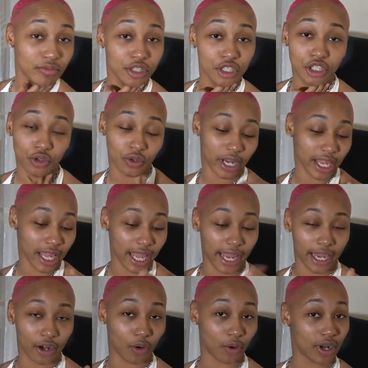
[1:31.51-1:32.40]
so they
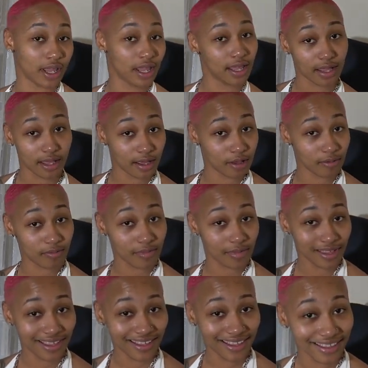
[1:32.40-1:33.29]
hate on him.
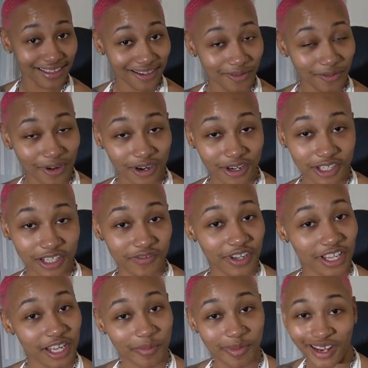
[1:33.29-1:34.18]
Words of
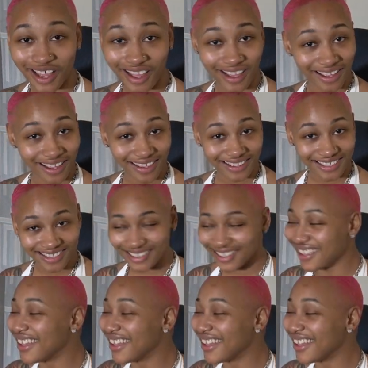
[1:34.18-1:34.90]
Nicki Minaj.